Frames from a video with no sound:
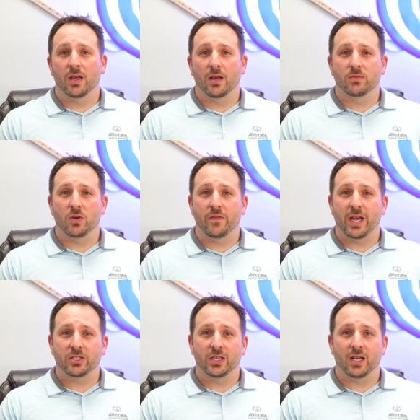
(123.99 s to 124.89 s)
Um, so I've
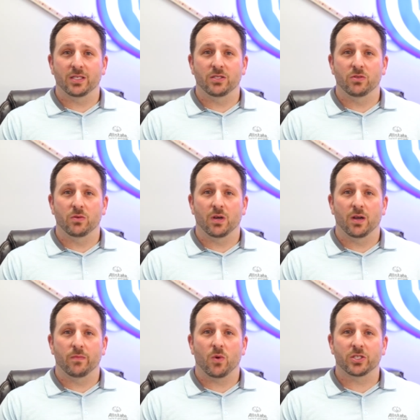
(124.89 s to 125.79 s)
actually gotten to
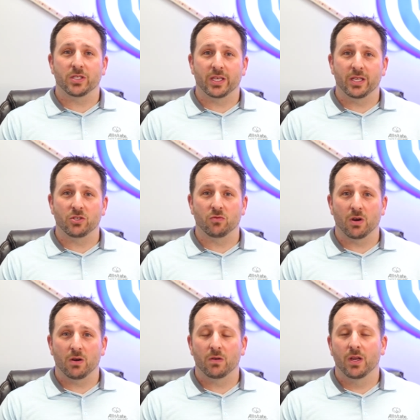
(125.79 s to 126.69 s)
um, watch the kids
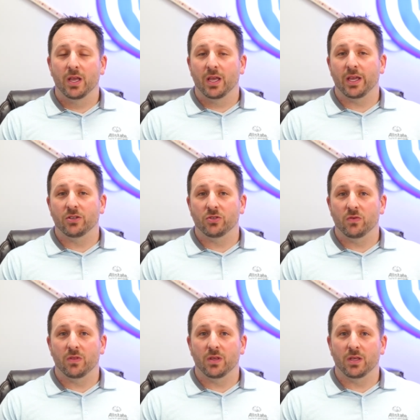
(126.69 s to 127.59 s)
grow and
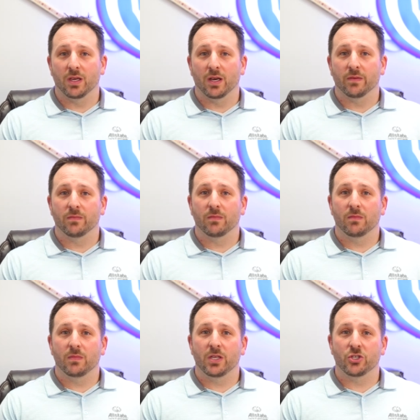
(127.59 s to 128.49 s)
do the um,
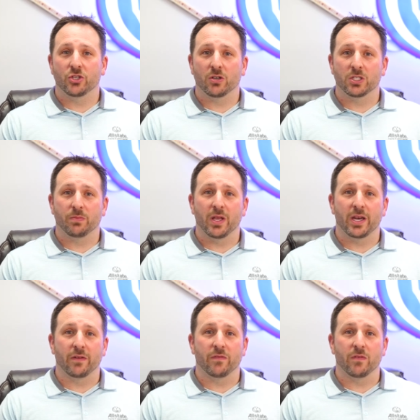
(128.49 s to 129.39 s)
insurance
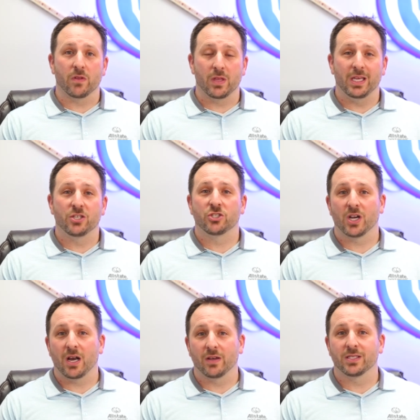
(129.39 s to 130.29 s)
planning for each
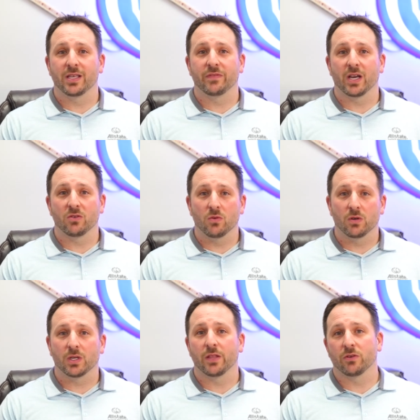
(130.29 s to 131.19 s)
child as they've gotten
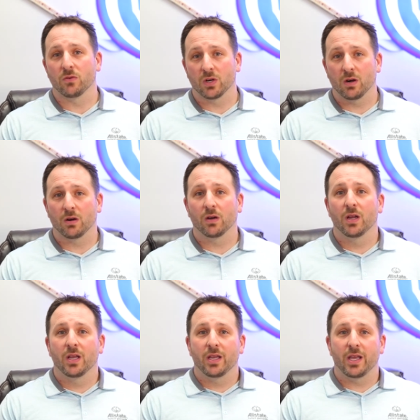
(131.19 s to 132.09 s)
older, gotten their own car,